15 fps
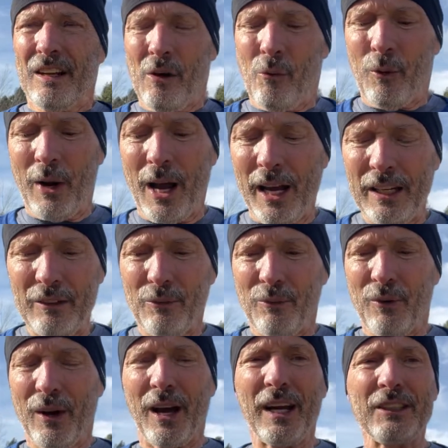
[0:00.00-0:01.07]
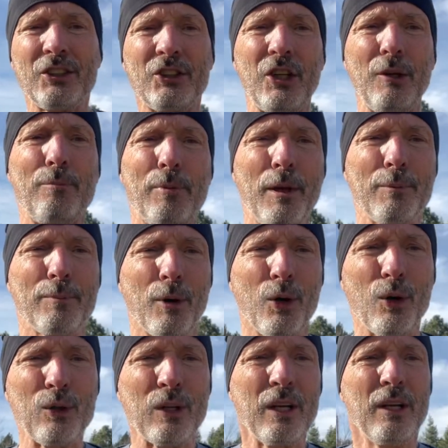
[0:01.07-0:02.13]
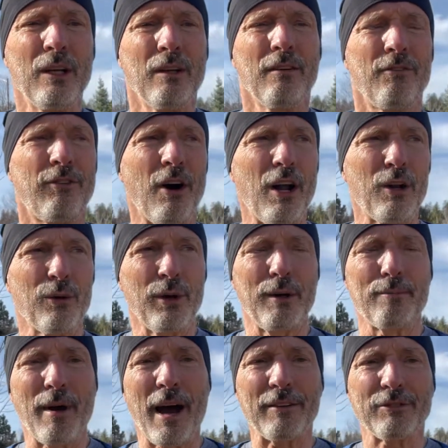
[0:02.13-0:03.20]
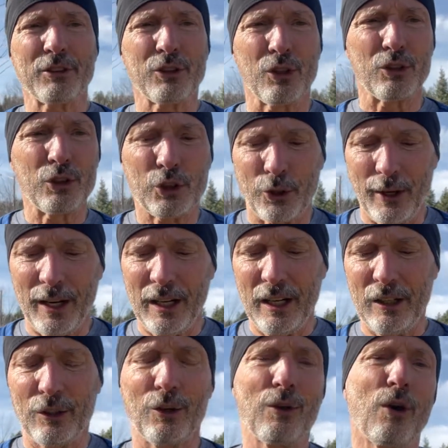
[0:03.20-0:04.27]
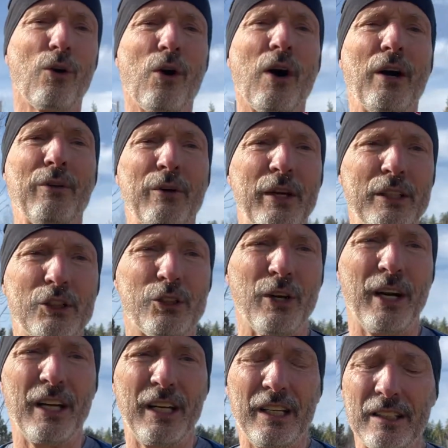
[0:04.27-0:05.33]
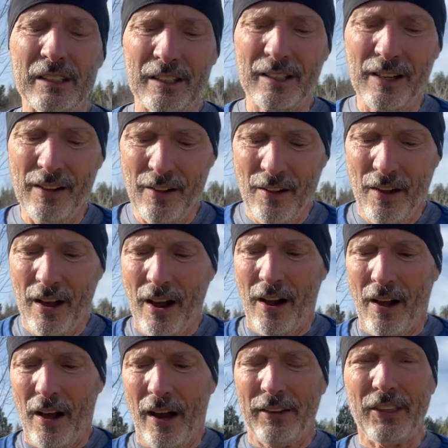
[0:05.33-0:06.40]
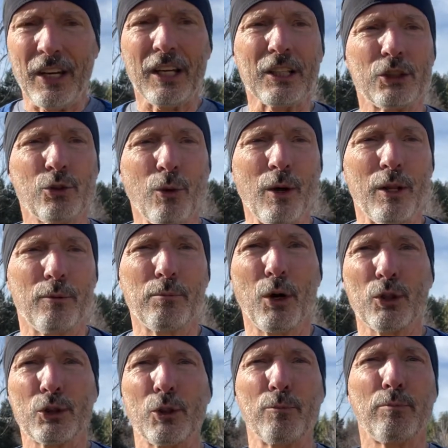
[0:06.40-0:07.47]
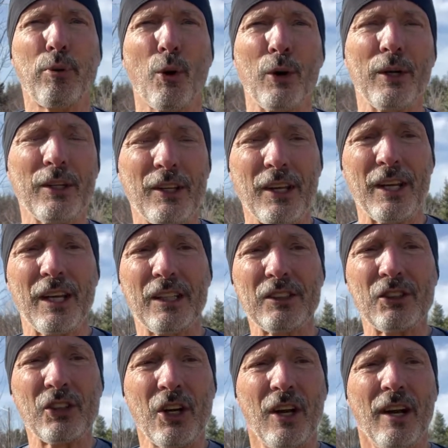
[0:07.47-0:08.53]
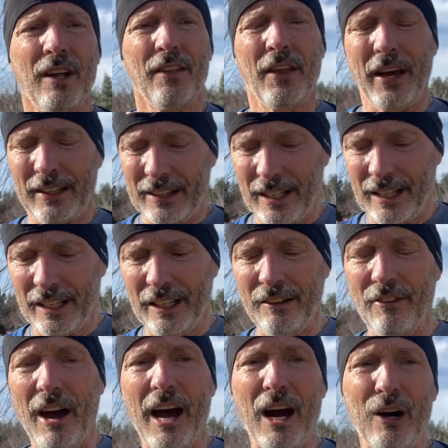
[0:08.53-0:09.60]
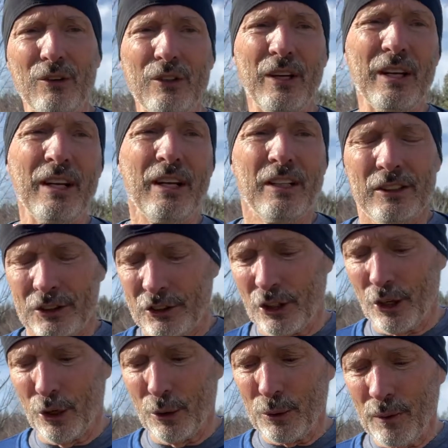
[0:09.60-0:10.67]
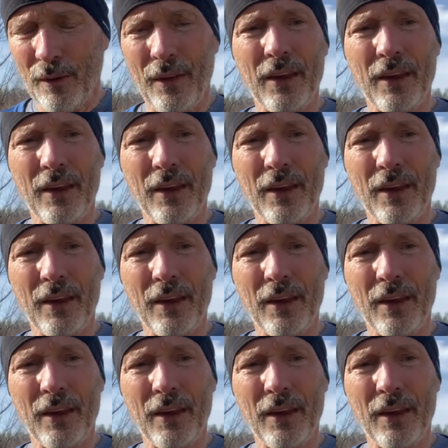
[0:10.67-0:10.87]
when I see people following Maffetone training or low heart rate training, I think it's one of the most important things that they leave out. So